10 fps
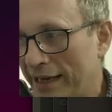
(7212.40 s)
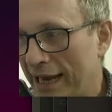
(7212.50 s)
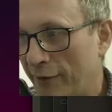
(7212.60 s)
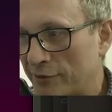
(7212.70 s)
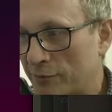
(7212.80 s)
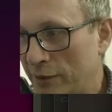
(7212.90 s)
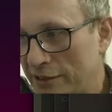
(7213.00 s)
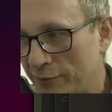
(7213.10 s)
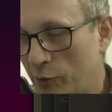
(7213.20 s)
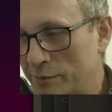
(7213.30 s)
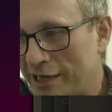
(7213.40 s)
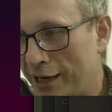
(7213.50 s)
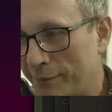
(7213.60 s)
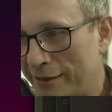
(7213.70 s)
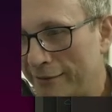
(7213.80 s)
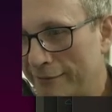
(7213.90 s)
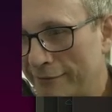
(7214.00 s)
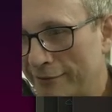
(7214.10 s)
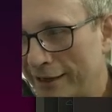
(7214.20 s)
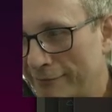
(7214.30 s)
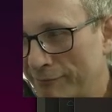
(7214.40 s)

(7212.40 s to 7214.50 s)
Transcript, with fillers: out which forms carbon, right?